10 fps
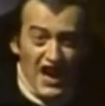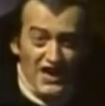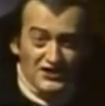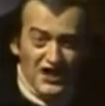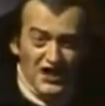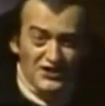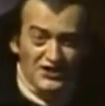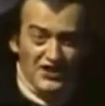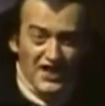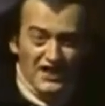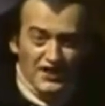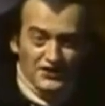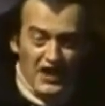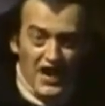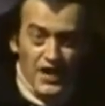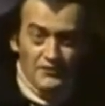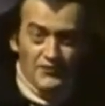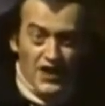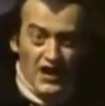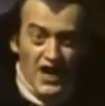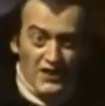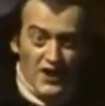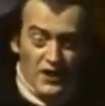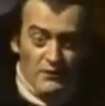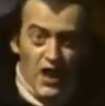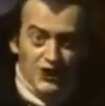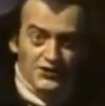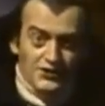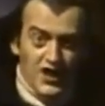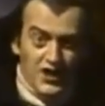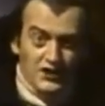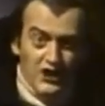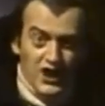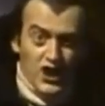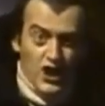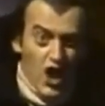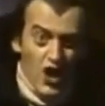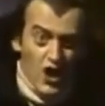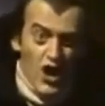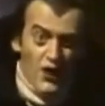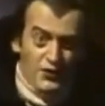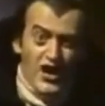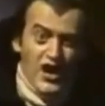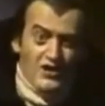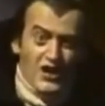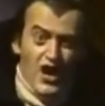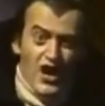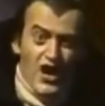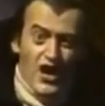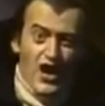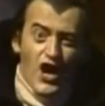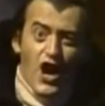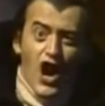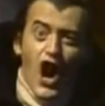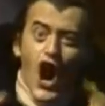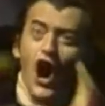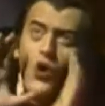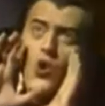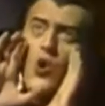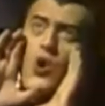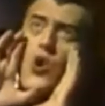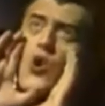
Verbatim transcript: night, kids. Time for another Monster Chiller Horror Theater! Oh!